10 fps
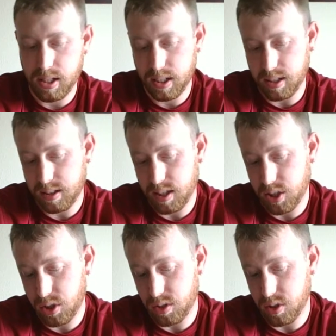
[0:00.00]
gets
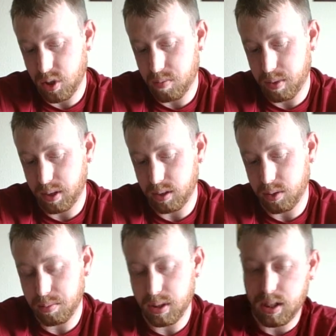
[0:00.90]
catched on the spring a
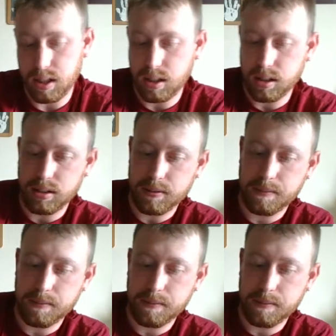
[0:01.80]
little bit here.